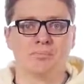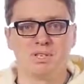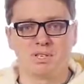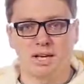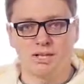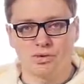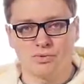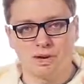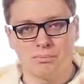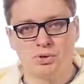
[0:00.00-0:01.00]
besides
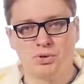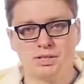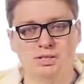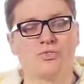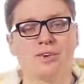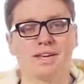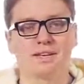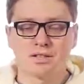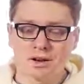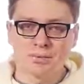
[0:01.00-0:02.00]
of computing the
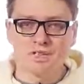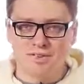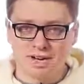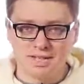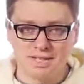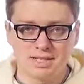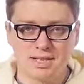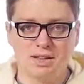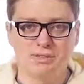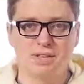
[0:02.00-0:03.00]
greatest common divisor
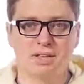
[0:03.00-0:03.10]
itself,